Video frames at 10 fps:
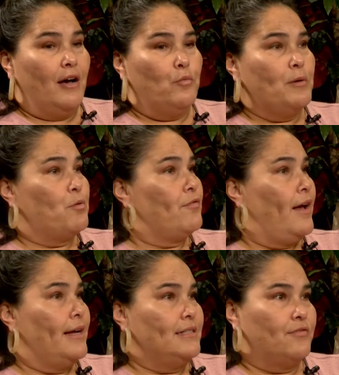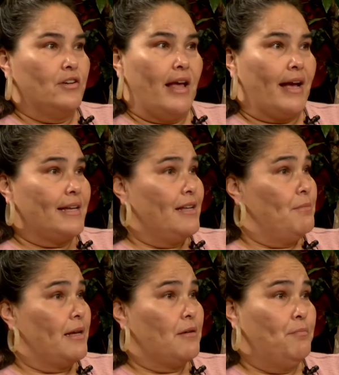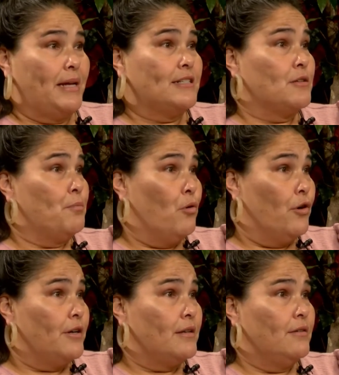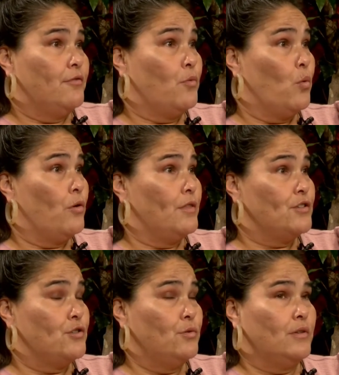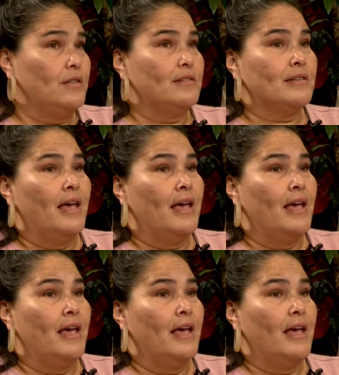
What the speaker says: We provide different academic-based support for the students,